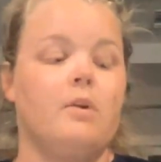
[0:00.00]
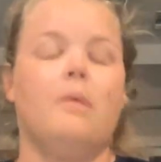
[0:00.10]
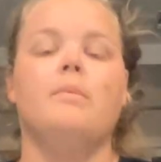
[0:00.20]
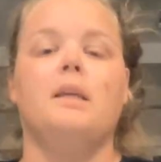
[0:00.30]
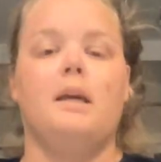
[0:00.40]

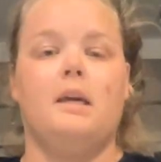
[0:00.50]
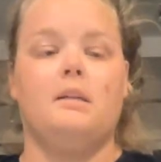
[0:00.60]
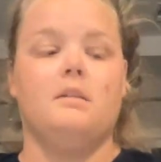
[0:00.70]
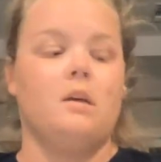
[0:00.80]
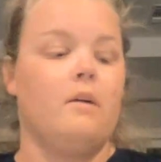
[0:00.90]
from the
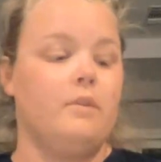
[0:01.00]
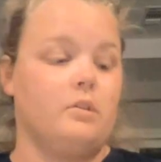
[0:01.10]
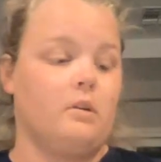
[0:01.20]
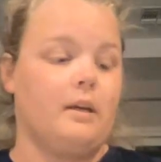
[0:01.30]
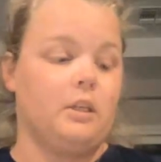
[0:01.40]
ends of
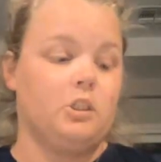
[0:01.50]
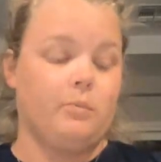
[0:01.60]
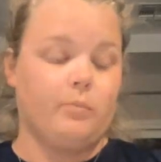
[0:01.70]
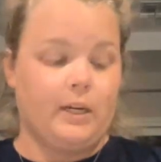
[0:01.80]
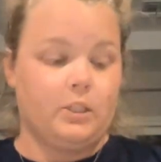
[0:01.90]
those
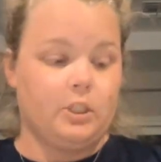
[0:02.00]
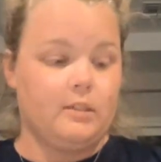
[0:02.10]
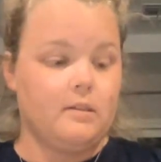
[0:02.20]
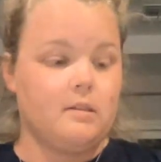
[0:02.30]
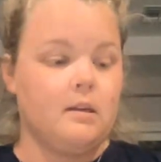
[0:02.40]
glycogen
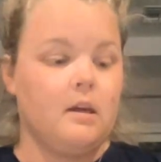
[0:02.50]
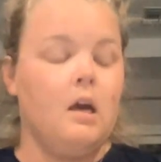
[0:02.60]
branches.